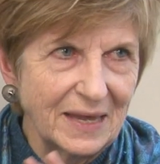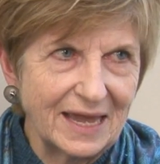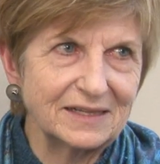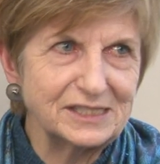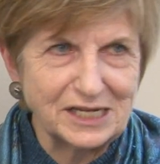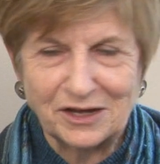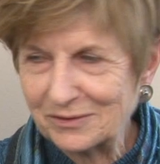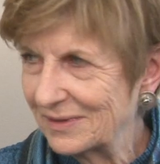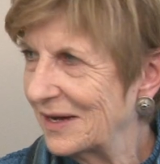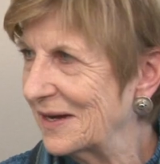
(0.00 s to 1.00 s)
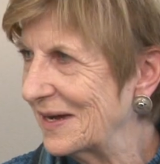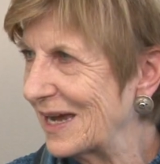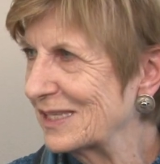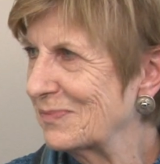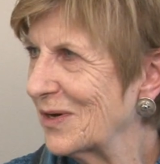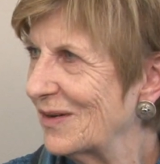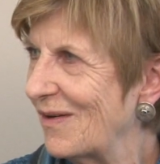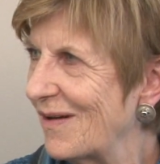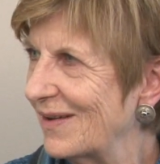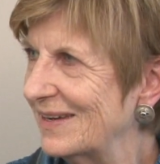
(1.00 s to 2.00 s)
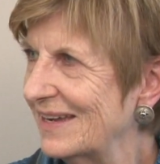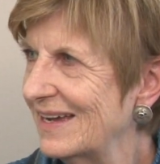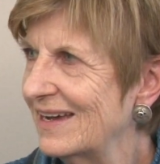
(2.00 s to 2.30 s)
hands-down expert on